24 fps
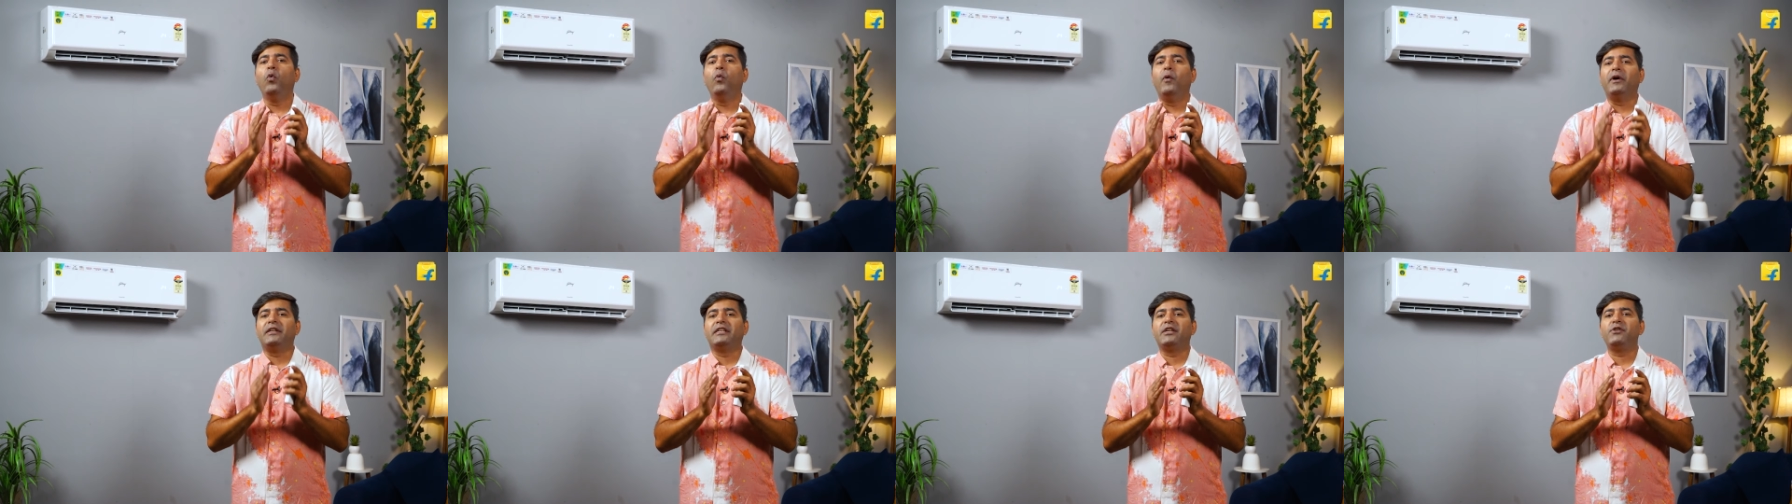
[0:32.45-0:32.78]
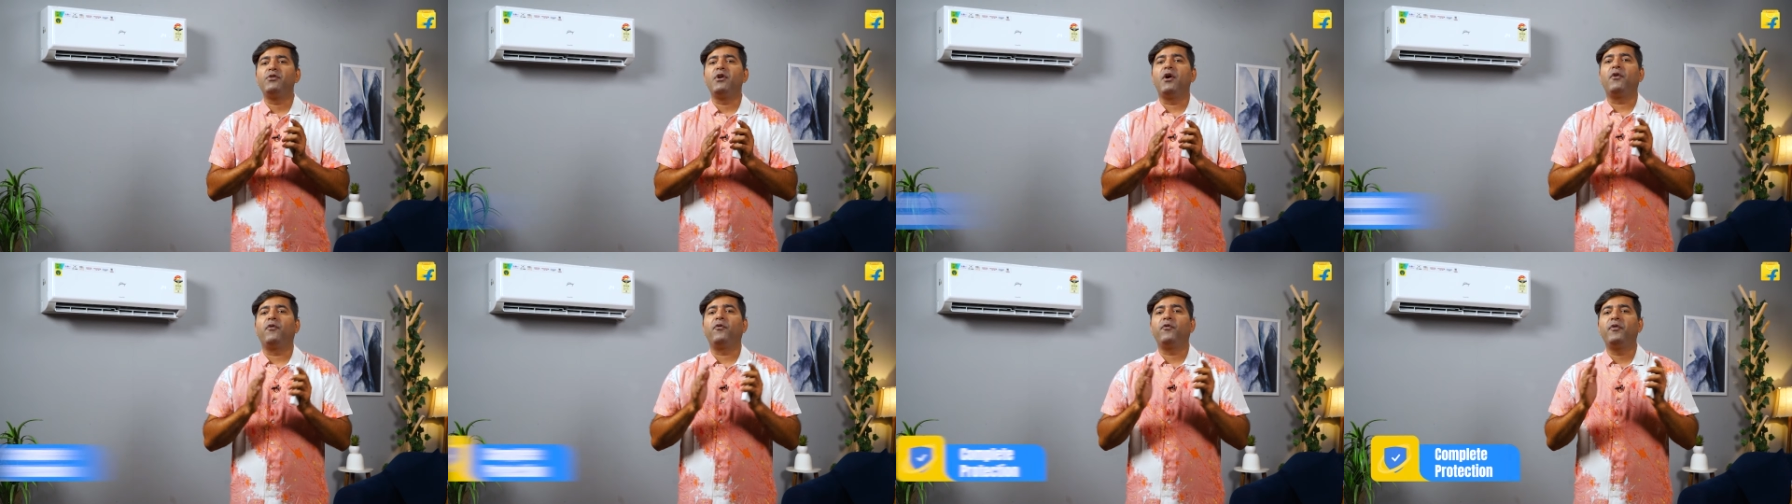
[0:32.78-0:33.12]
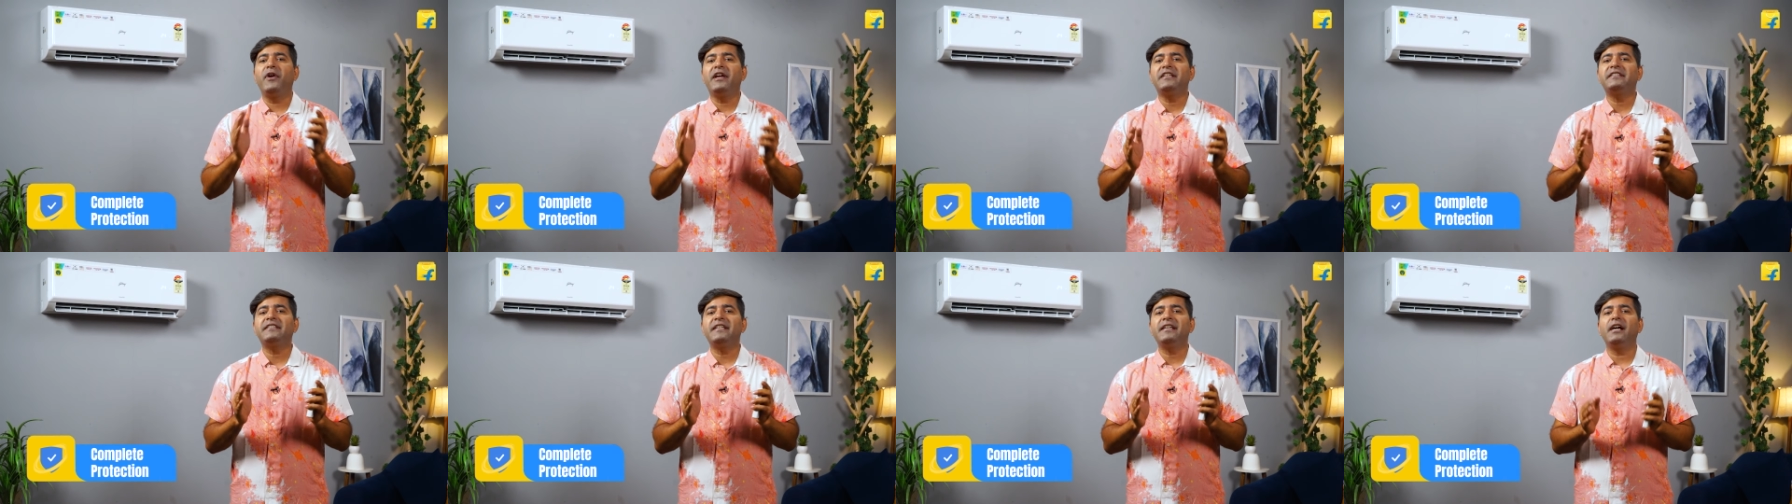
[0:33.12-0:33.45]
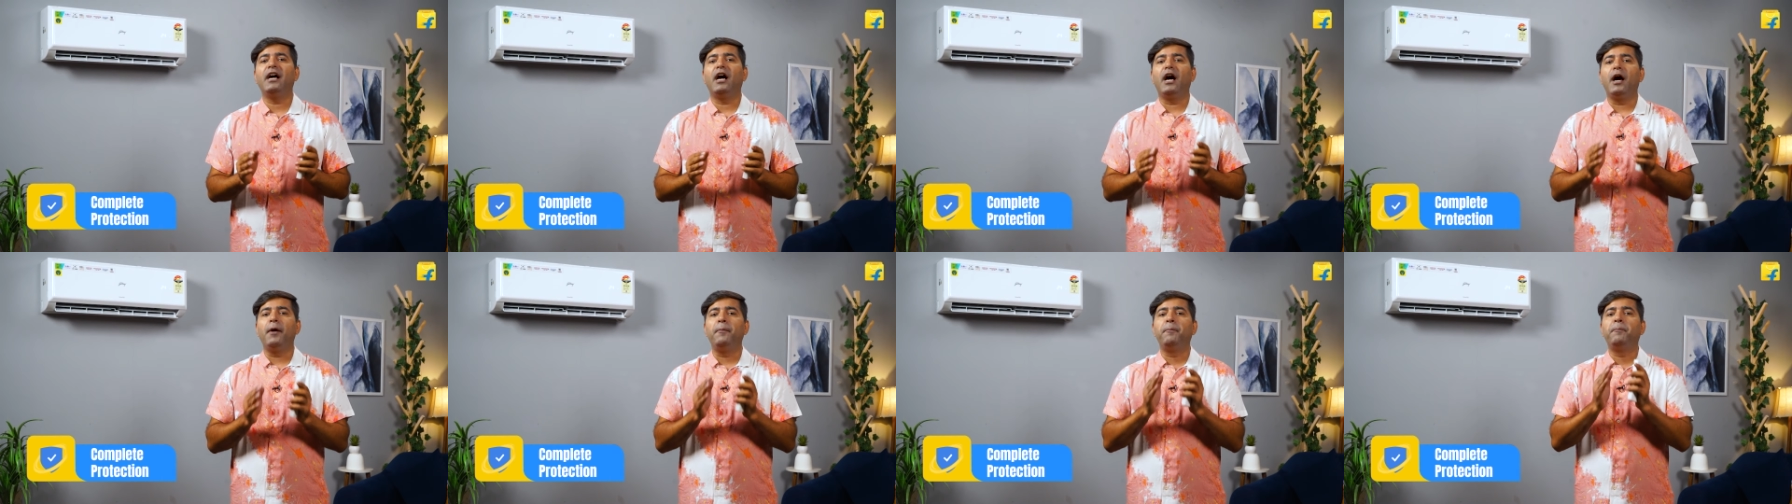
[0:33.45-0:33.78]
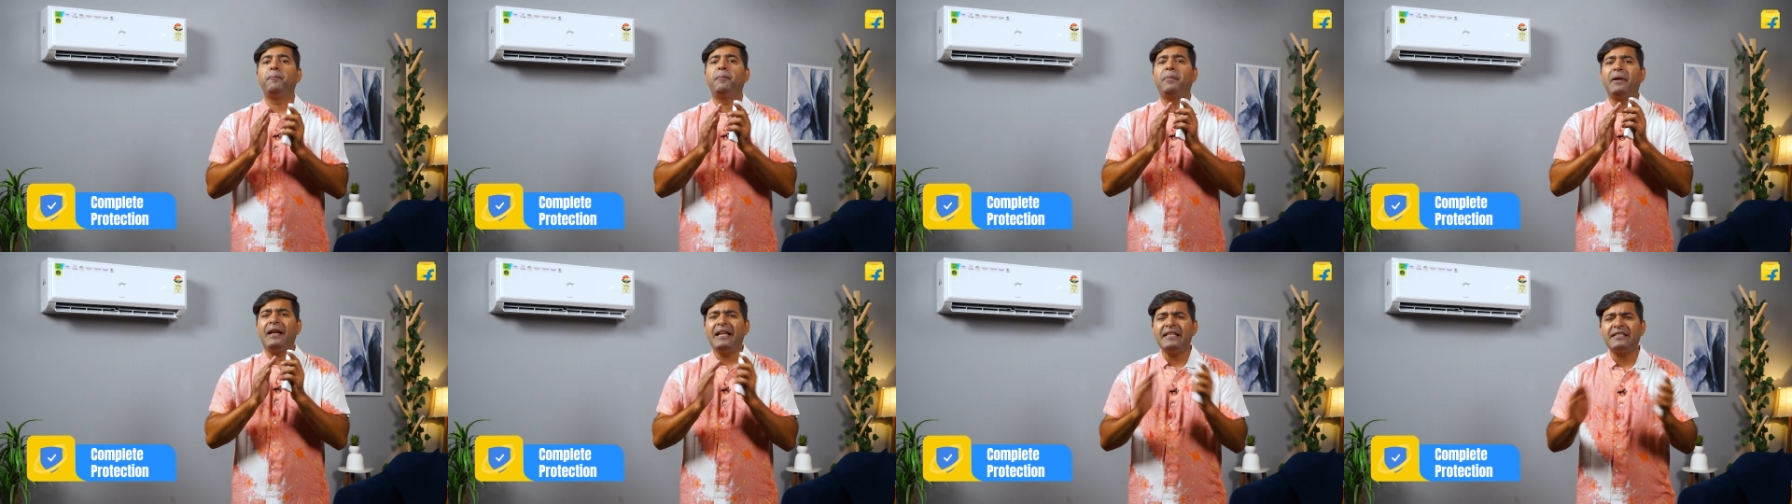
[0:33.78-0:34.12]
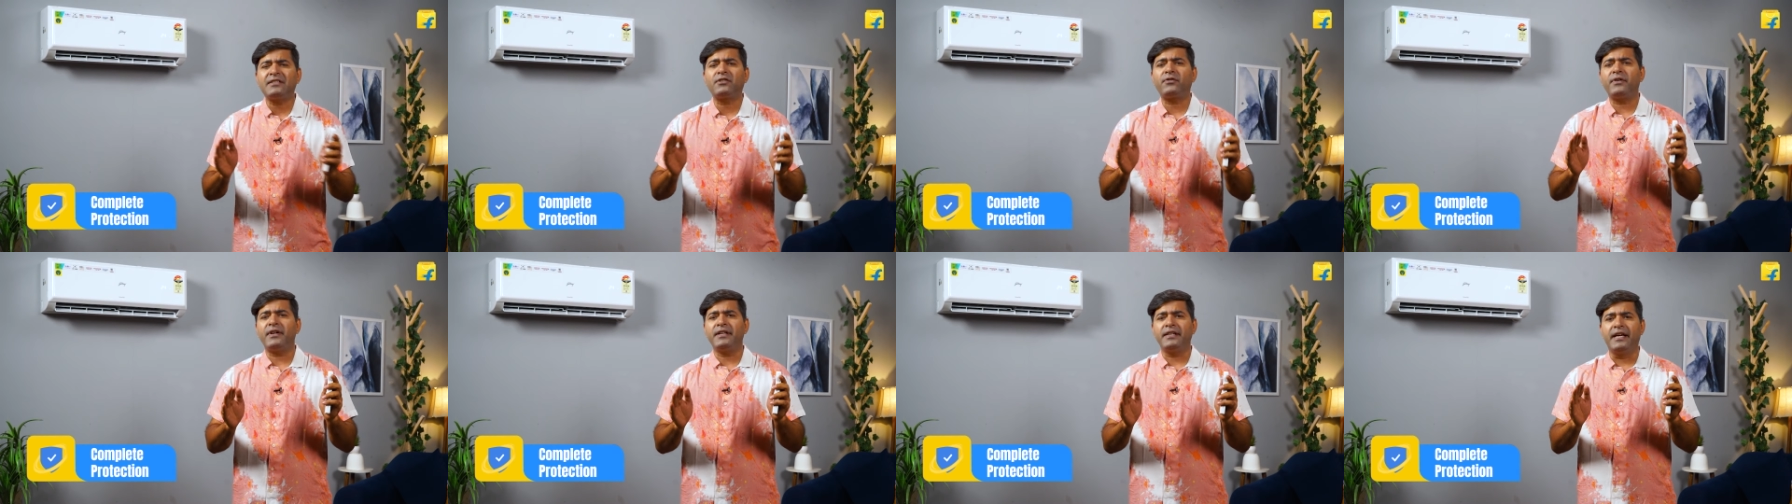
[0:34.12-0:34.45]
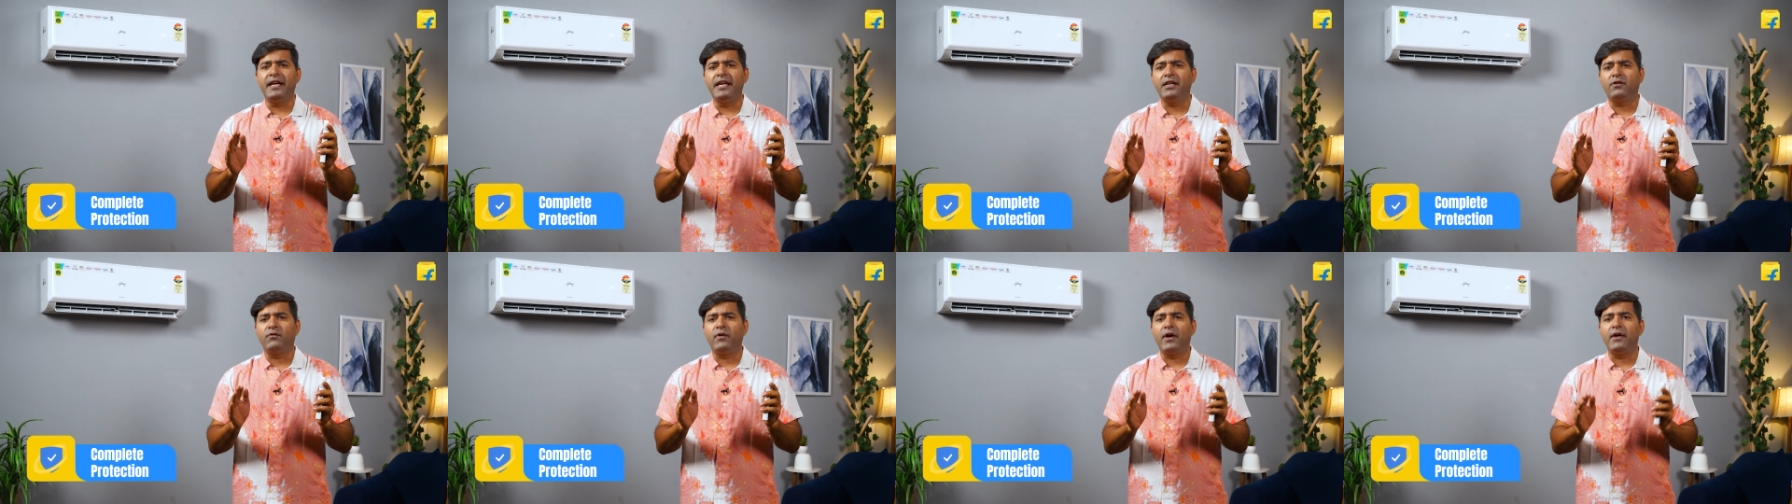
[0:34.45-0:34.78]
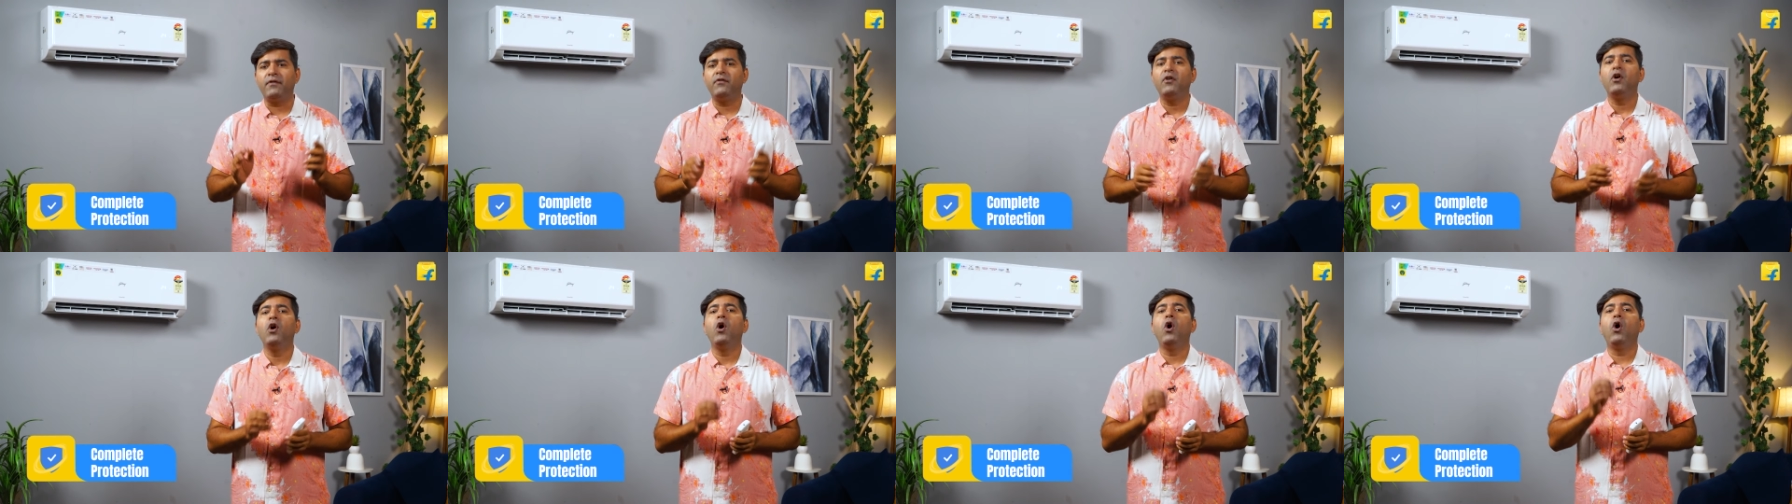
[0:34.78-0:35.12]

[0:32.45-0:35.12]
Whether you are facing a blistering heat wave